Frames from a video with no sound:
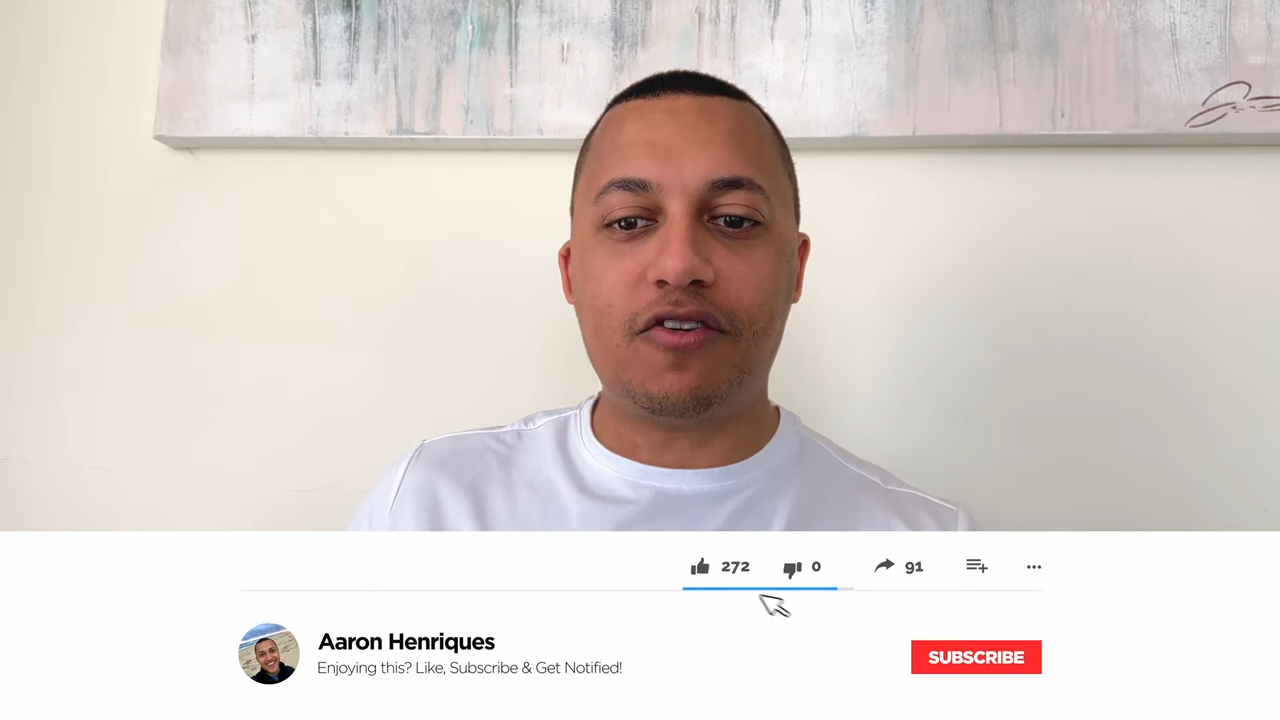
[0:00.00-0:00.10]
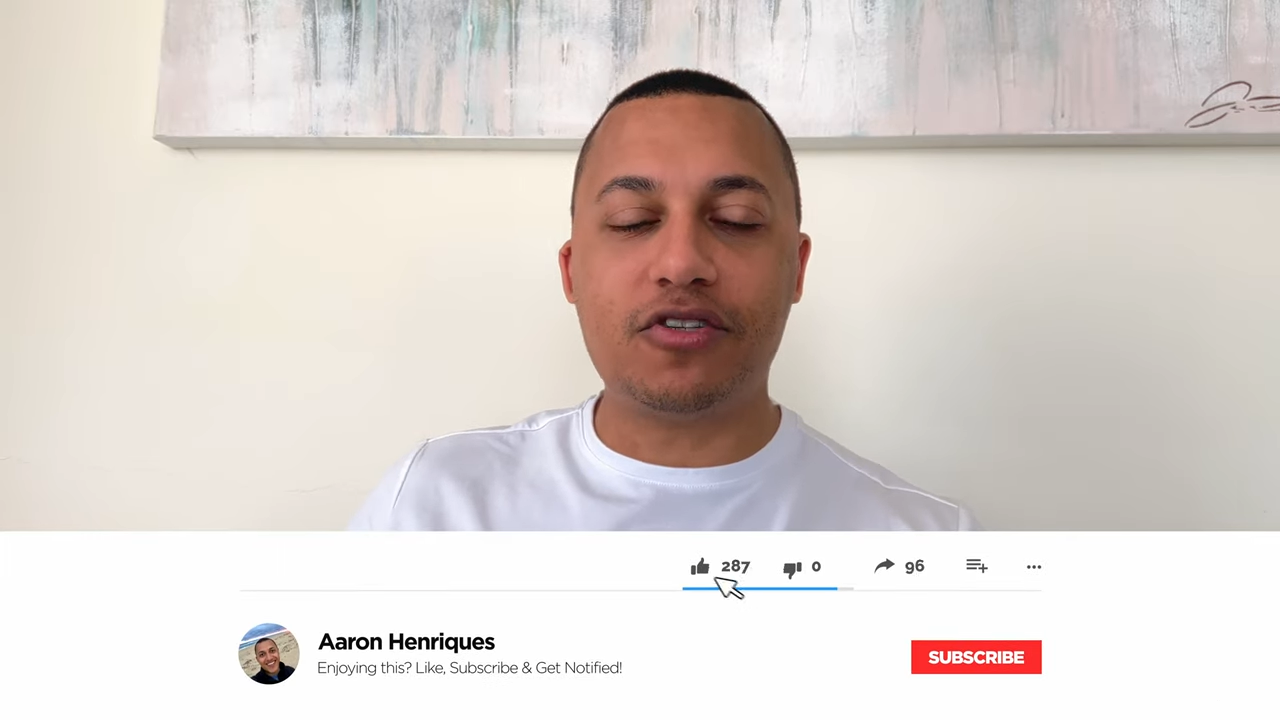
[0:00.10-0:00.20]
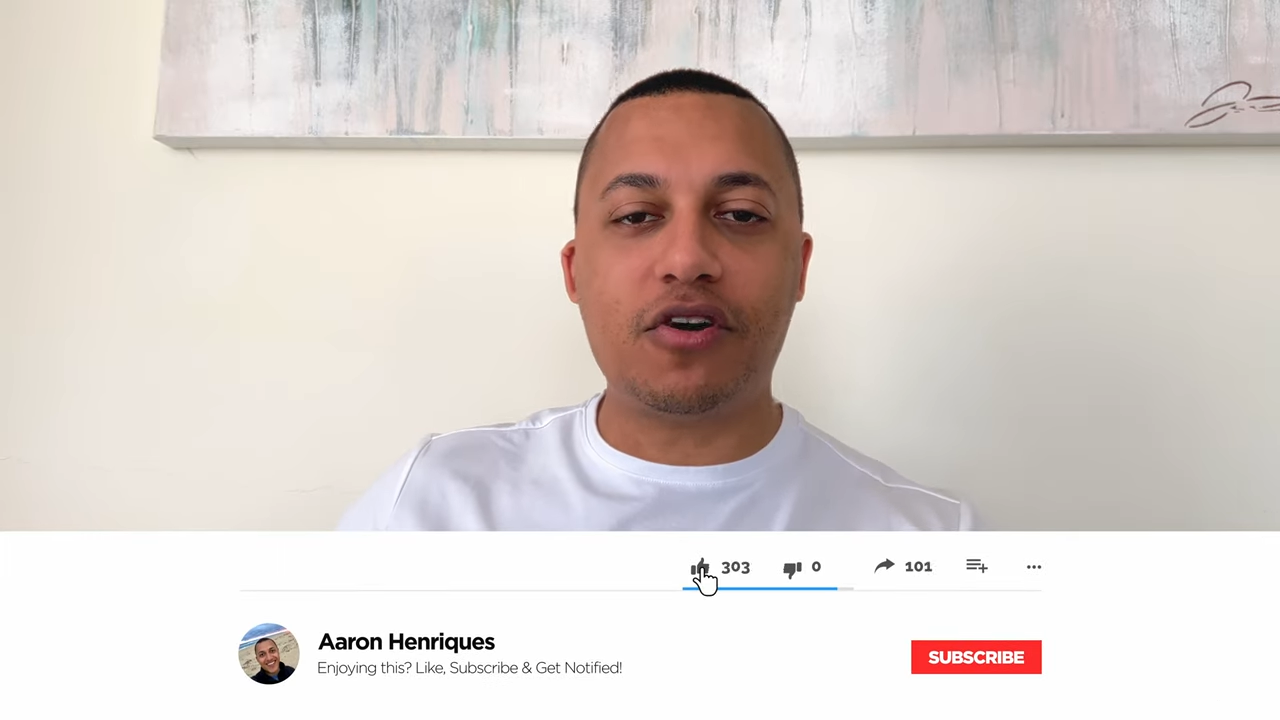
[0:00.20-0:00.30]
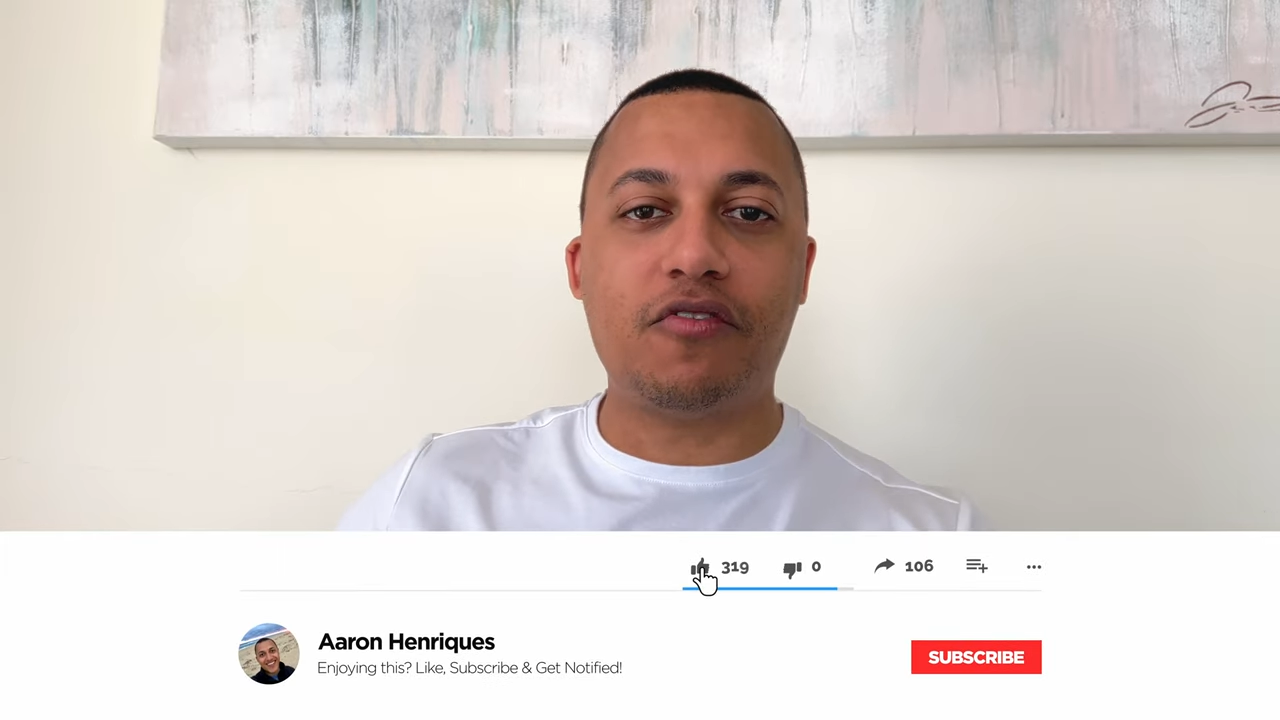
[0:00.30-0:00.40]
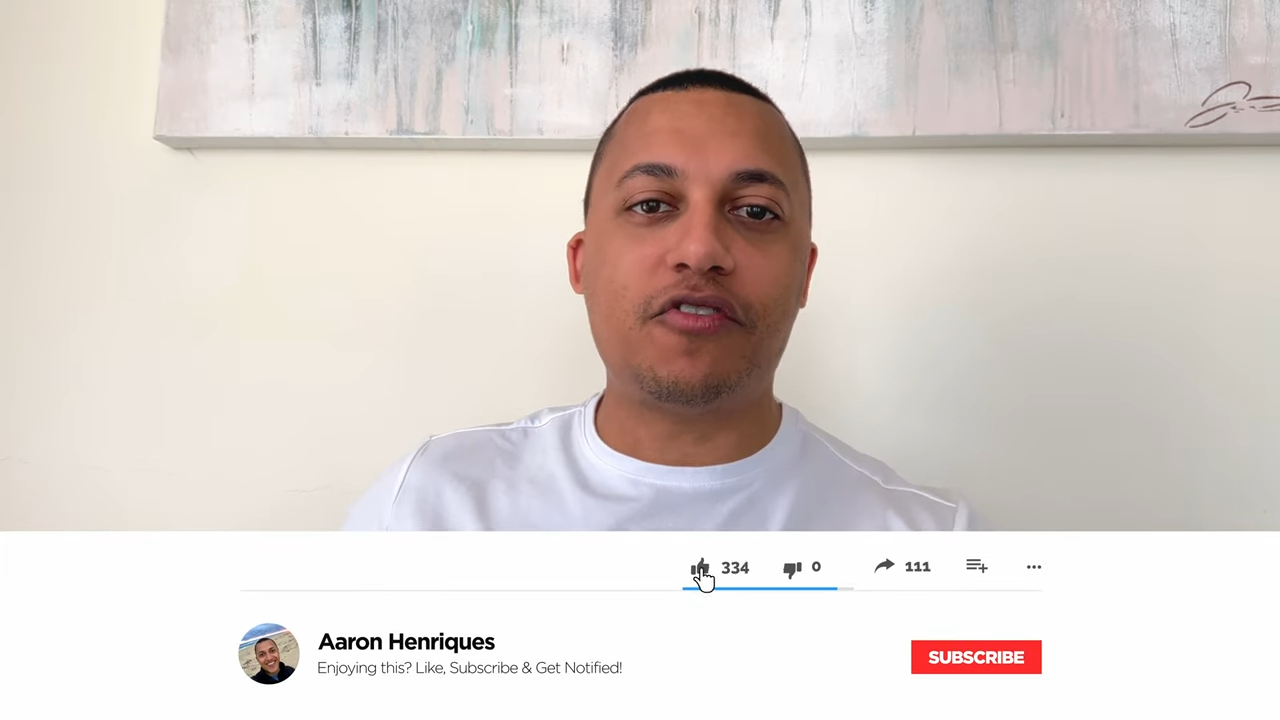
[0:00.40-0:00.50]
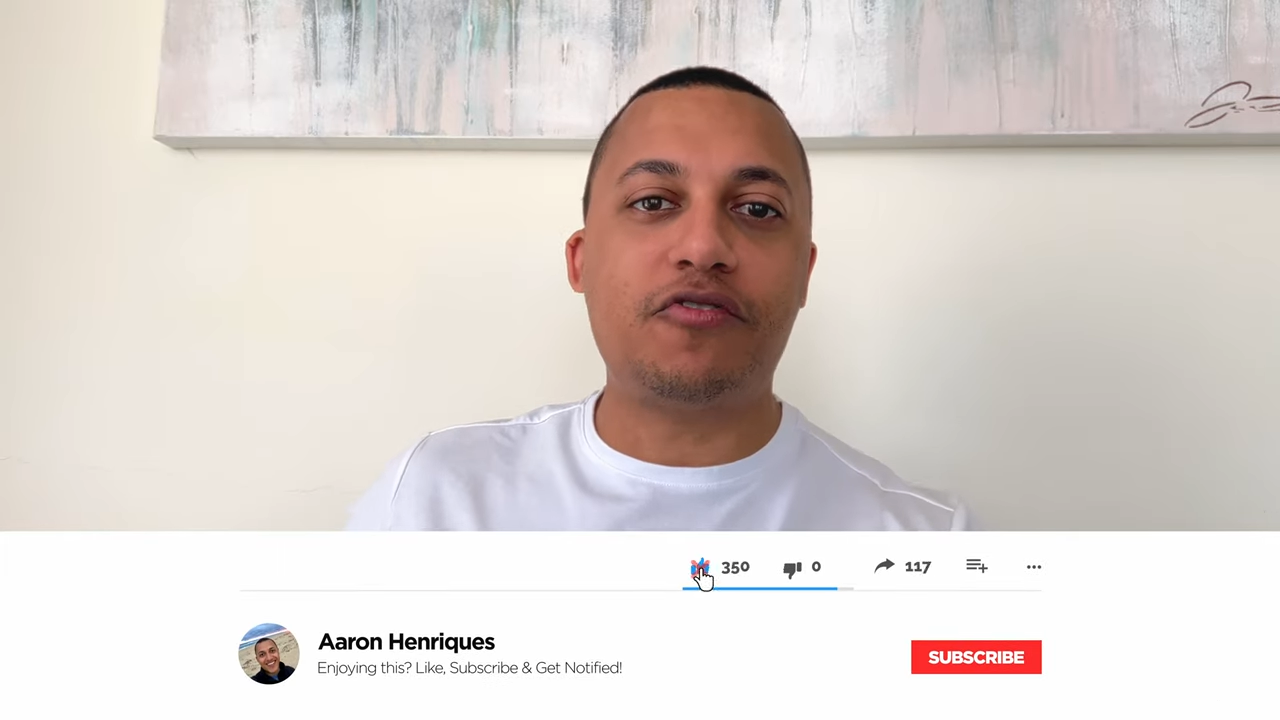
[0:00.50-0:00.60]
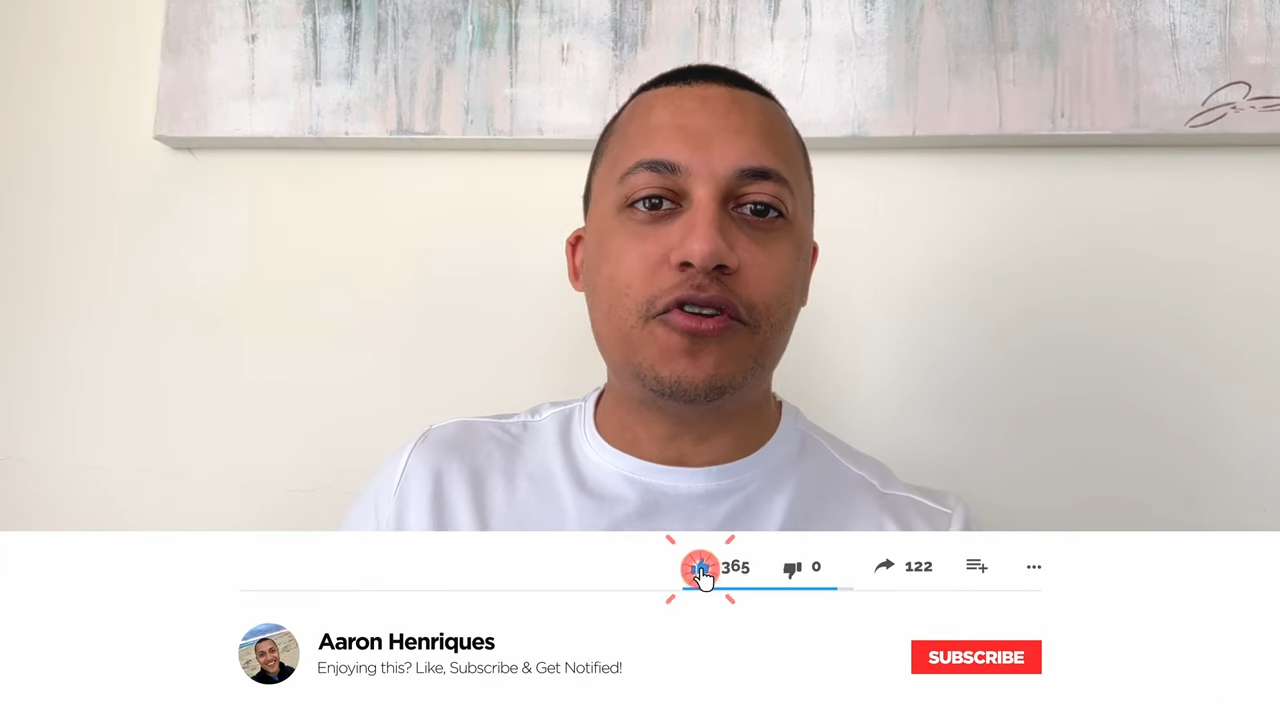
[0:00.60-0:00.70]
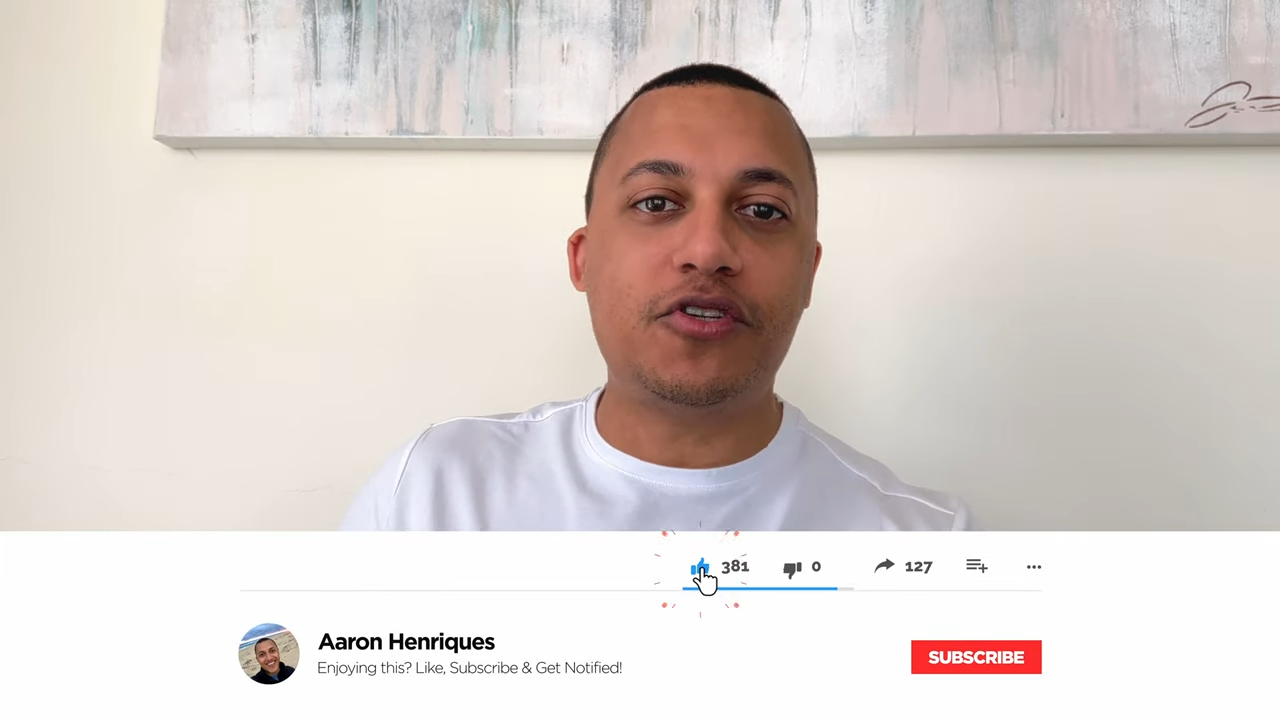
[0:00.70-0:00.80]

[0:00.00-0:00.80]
I've got told off a few